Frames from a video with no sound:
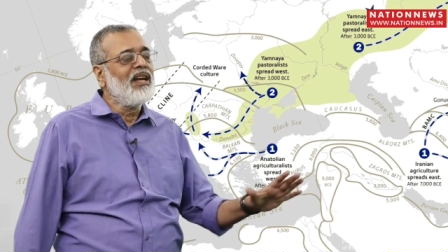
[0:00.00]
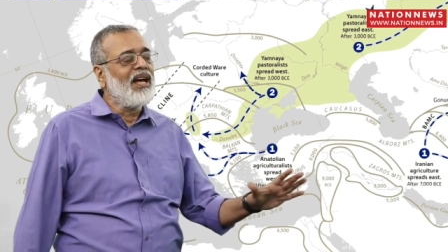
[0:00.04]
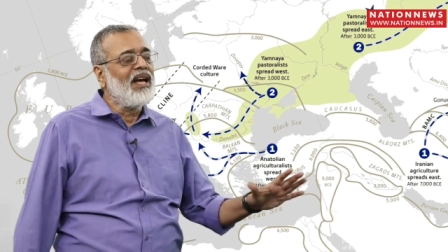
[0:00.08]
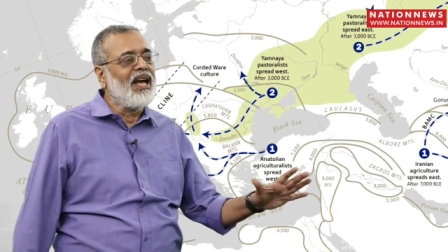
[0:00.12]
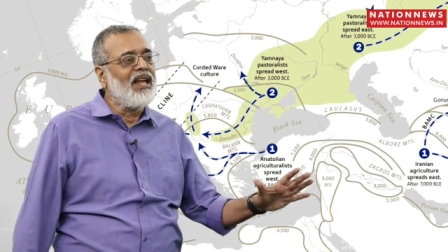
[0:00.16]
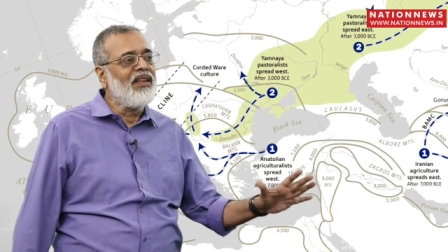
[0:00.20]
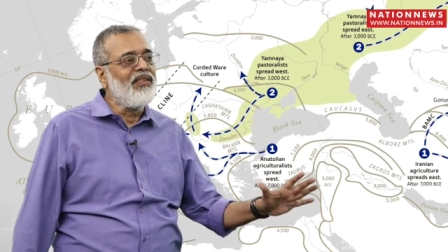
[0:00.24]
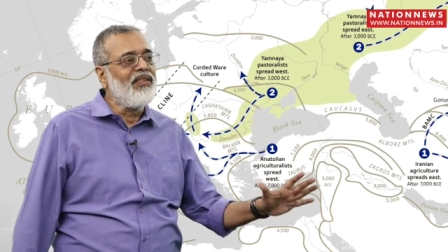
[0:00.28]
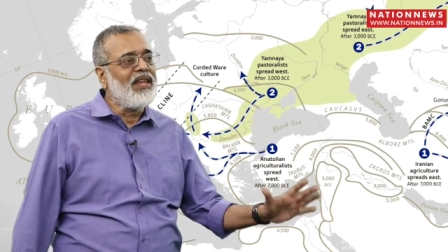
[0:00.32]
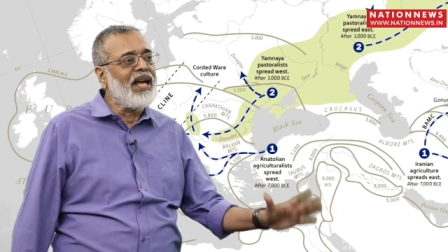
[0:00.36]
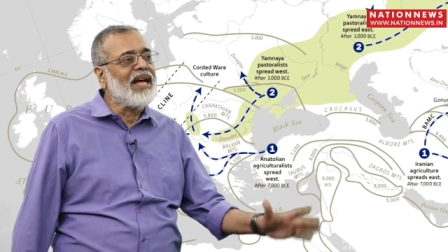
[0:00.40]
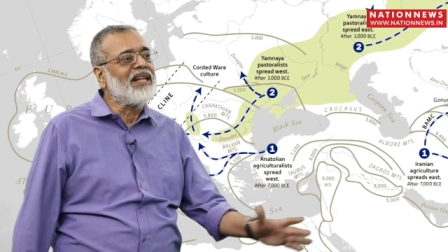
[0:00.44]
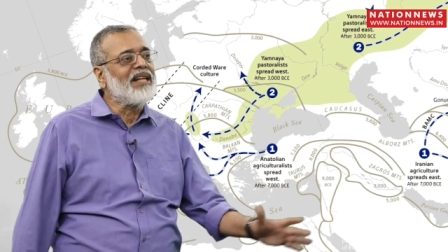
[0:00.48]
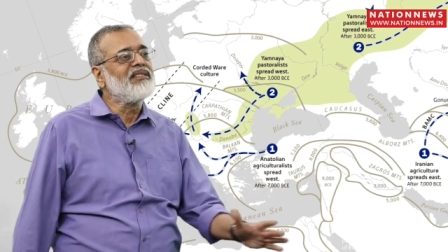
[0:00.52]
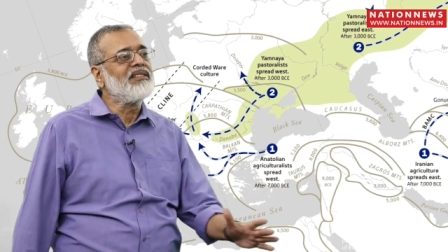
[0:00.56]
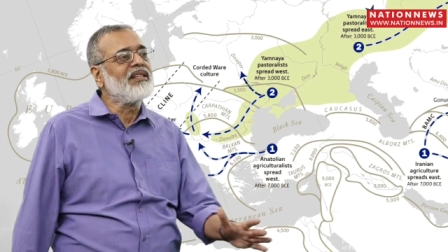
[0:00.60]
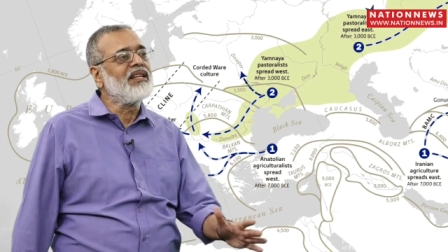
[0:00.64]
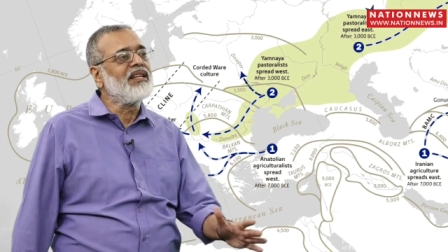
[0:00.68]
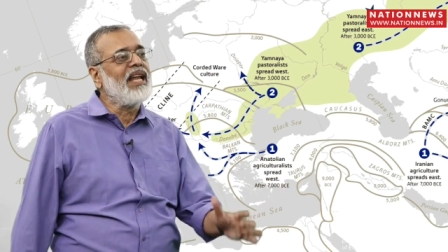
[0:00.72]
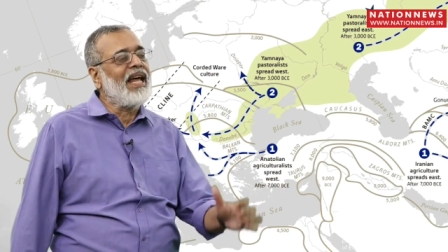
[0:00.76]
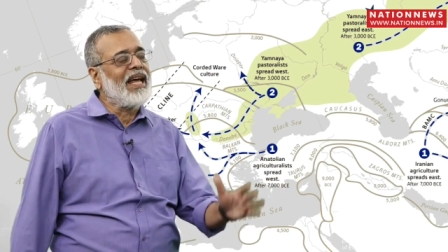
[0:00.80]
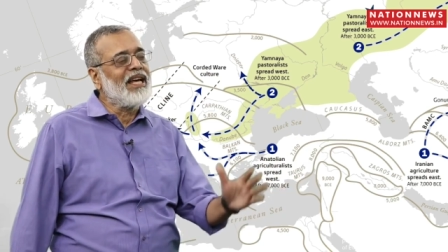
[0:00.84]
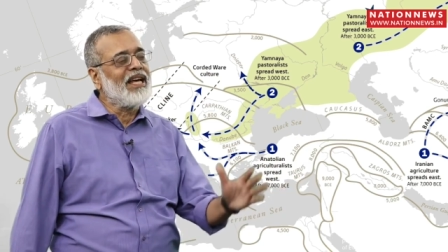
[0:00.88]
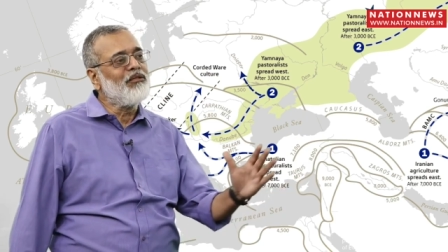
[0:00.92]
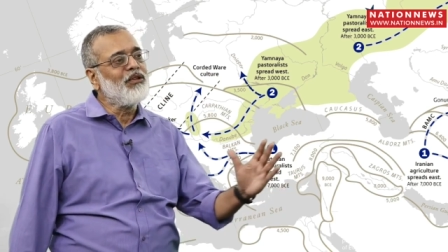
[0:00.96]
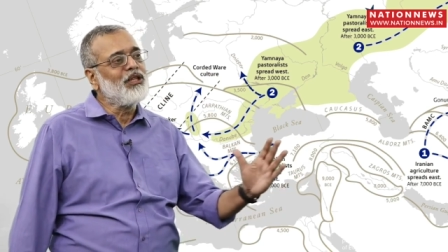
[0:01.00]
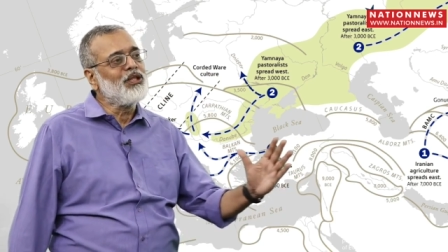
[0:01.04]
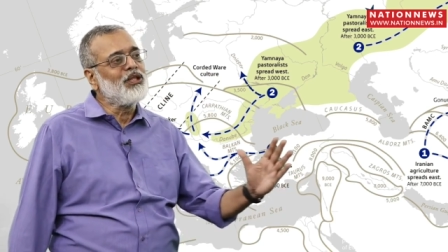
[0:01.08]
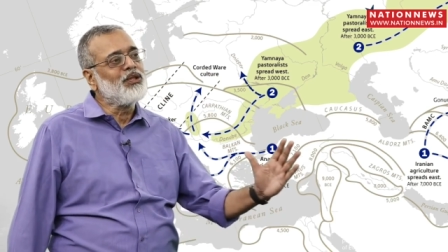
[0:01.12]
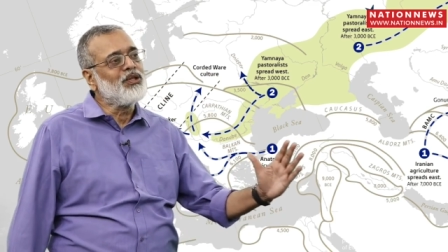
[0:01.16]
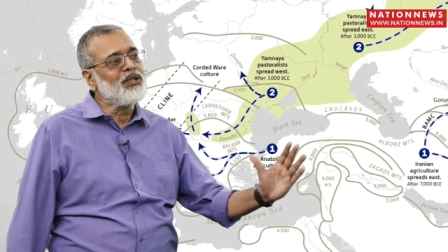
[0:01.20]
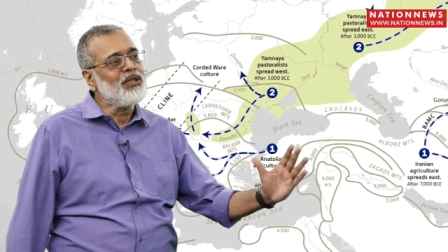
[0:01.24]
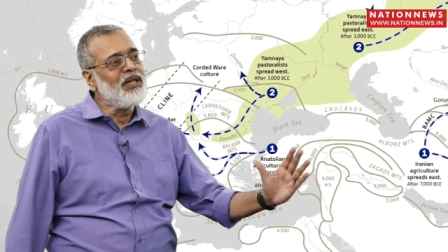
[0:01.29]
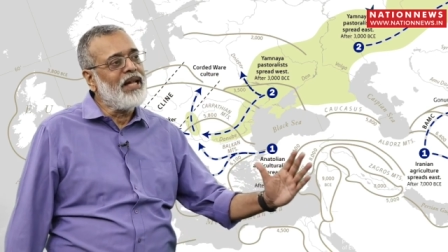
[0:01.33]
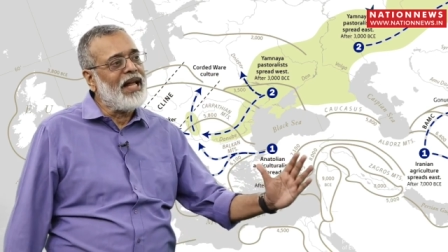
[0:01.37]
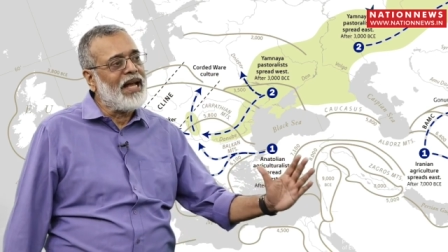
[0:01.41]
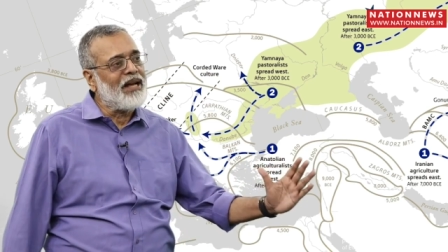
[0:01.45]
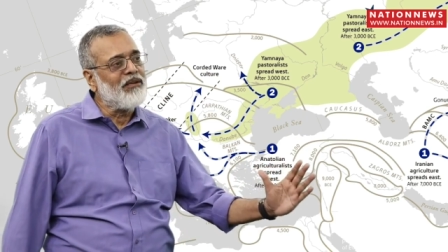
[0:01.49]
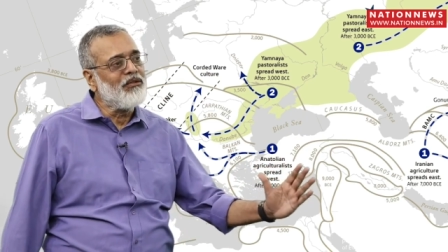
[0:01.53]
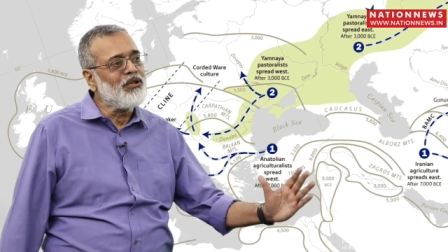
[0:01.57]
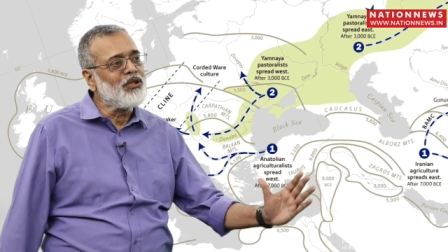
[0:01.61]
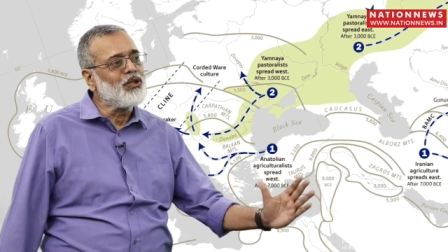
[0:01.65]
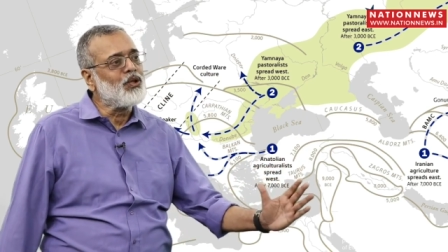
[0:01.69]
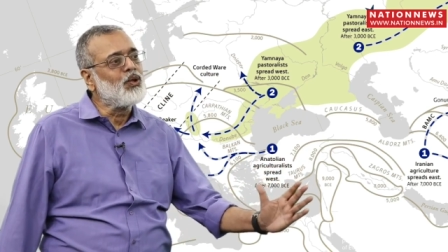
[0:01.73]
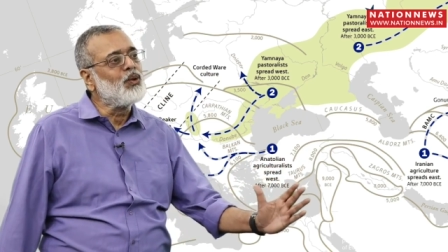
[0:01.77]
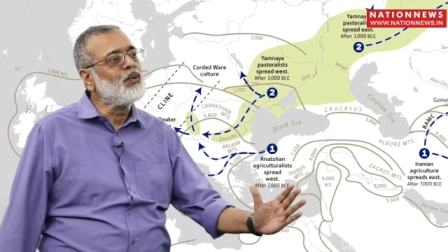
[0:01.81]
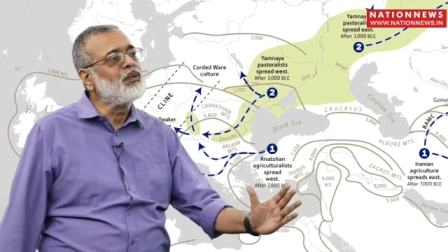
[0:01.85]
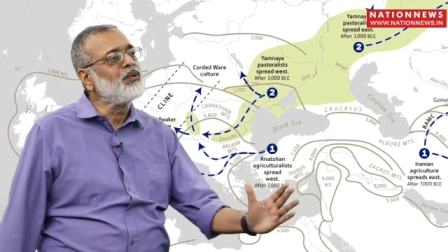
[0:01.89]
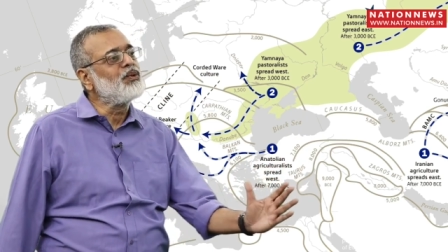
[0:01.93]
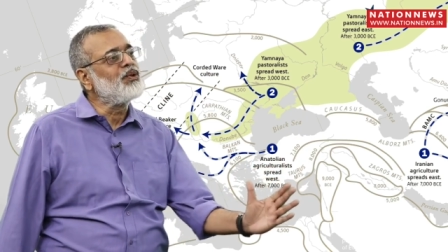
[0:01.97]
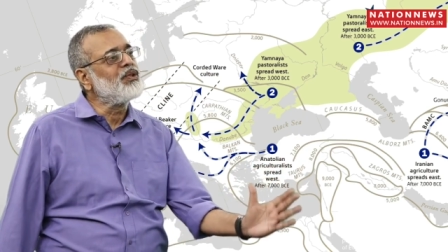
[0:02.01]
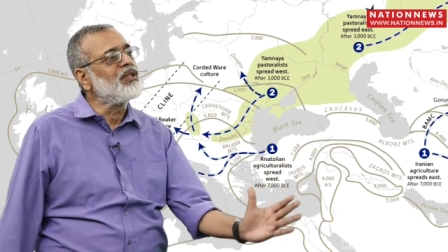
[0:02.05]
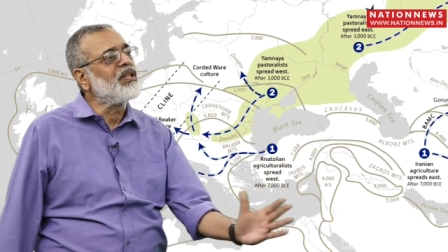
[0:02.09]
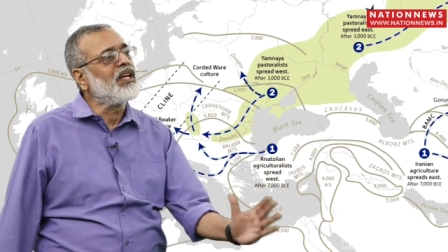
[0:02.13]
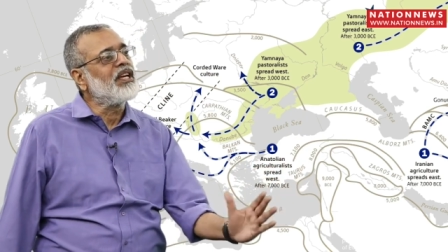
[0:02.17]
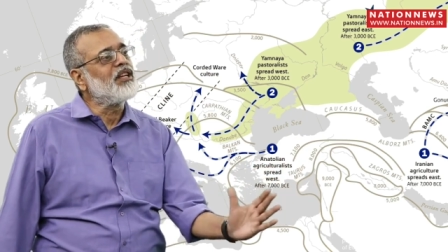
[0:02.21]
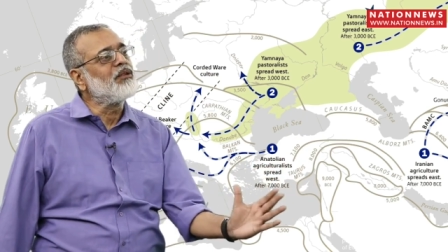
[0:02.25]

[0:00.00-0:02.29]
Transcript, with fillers: And that's the language, language groups that